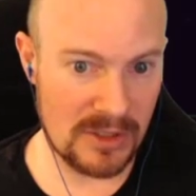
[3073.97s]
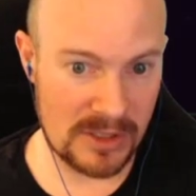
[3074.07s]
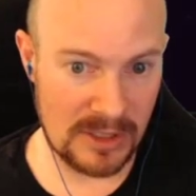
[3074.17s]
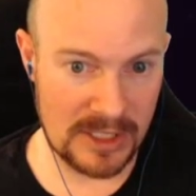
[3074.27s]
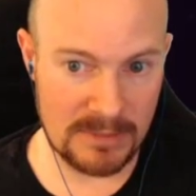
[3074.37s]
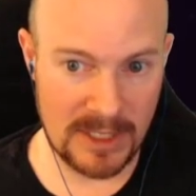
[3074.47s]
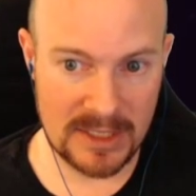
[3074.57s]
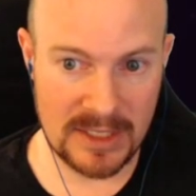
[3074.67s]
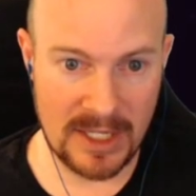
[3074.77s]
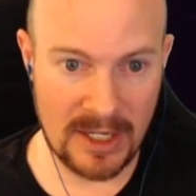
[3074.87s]
So let's
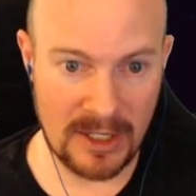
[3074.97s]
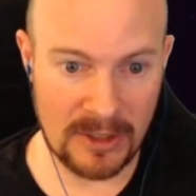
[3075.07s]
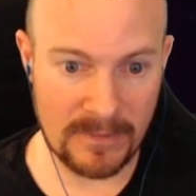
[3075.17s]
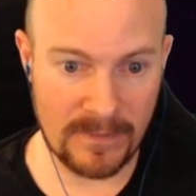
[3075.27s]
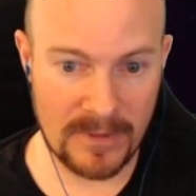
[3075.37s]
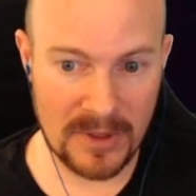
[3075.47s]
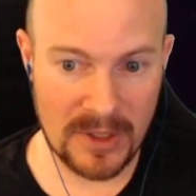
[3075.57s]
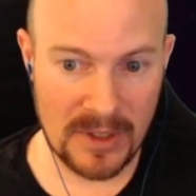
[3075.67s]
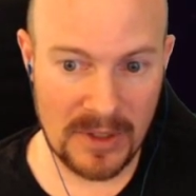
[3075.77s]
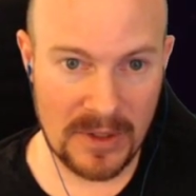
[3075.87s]
max out
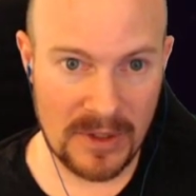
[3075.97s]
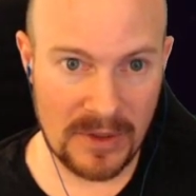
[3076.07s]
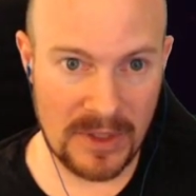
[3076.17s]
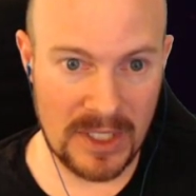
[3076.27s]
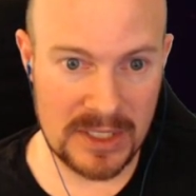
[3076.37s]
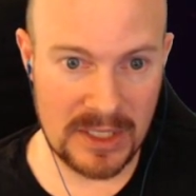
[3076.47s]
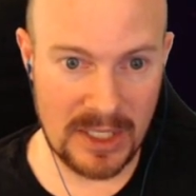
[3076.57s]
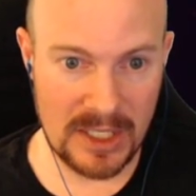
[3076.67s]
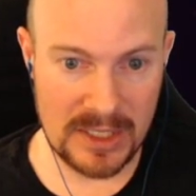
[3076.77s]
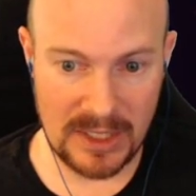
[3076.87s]
this,
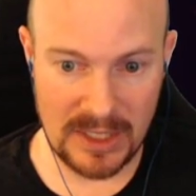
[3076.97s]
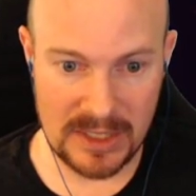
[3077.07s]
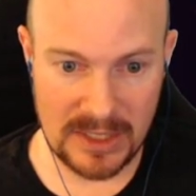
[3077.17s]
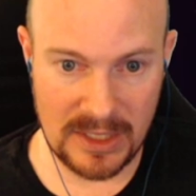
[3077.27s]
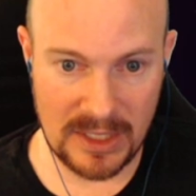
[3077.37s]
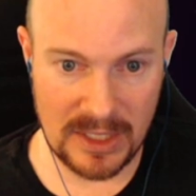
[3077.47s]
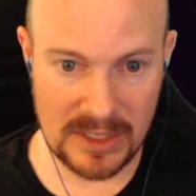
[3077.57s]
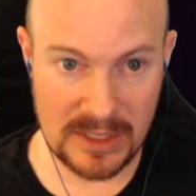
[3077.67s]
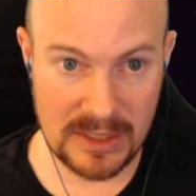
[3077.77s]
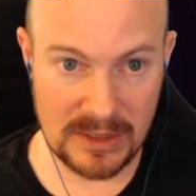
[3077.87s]
this, this,
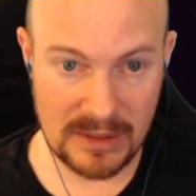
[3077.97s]
this,